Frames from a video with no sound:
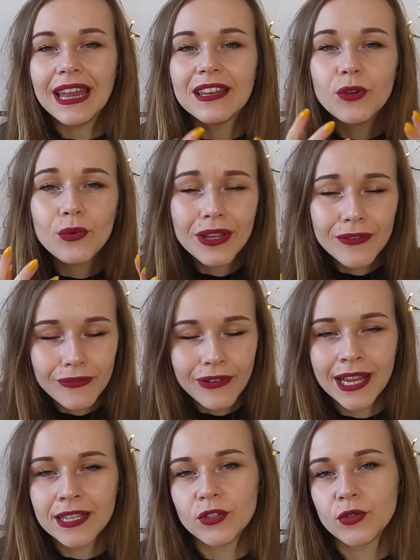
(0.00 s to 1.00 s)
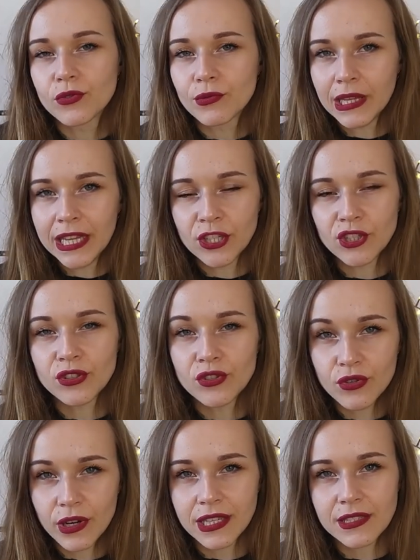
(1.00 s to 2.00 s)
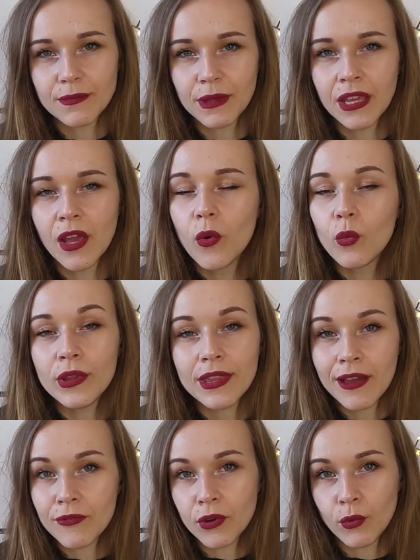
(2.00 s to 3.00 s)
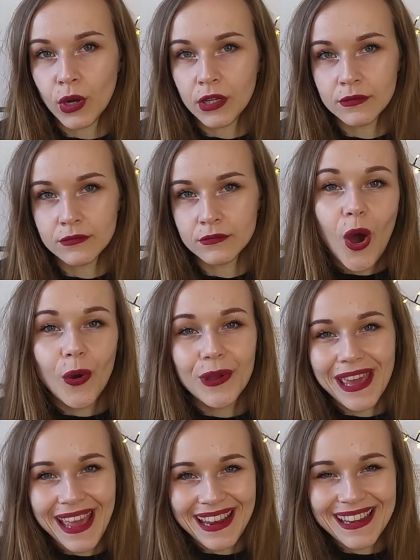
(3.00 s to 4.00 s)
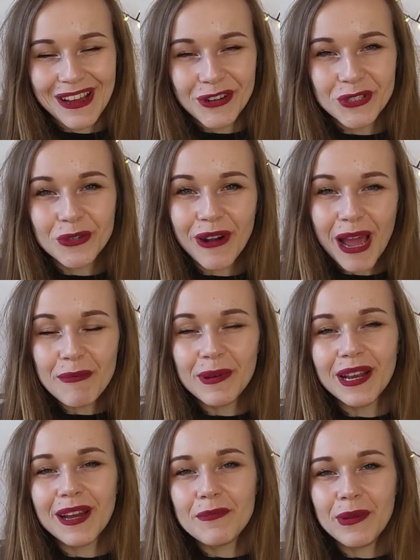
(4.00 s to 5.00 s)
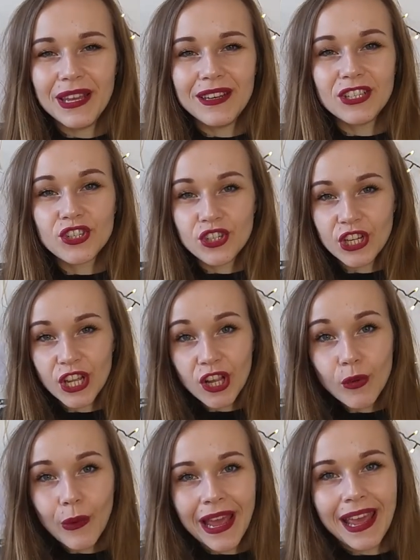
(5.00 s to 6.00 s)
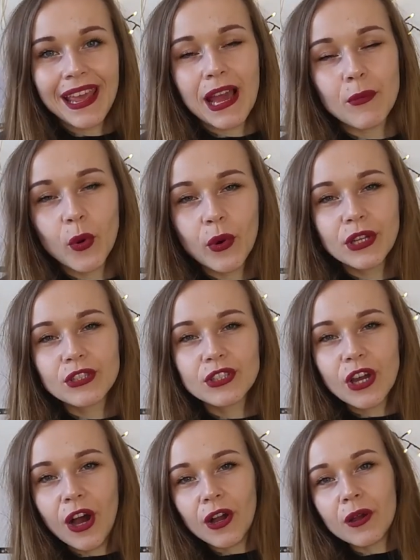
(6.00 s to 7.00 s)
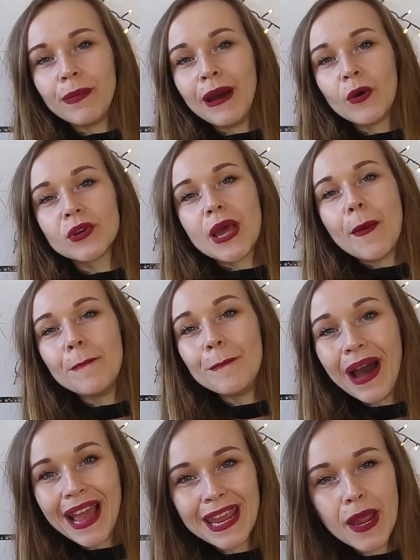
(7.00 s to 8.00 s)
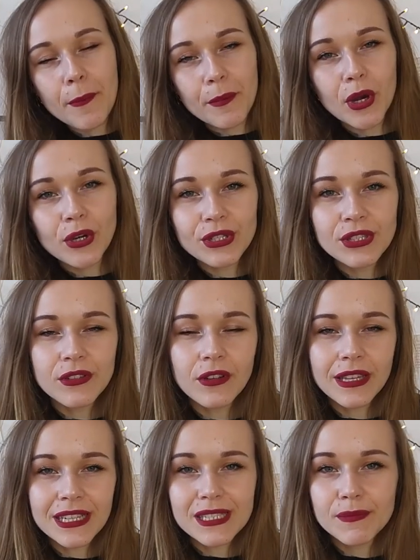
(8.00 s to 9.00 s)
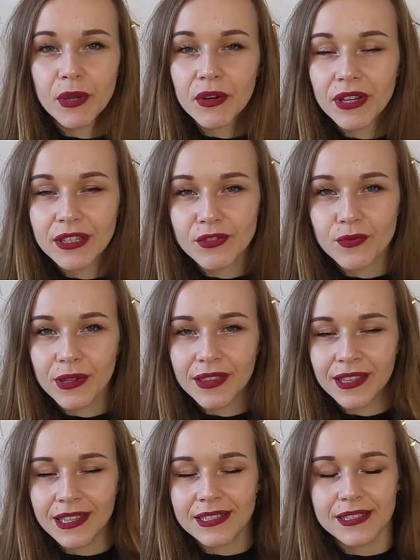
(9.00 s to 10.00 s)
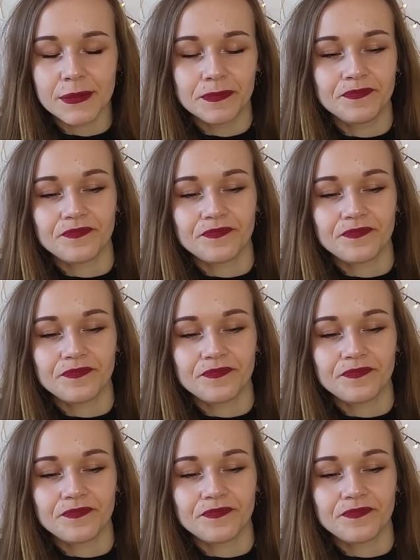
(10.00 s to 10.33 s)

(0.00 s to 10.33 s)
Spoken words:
And you can find those relations, trust me, with everyone. Okay, now to wrap it up in a chill way, I'm going to talk about my personal experience with this.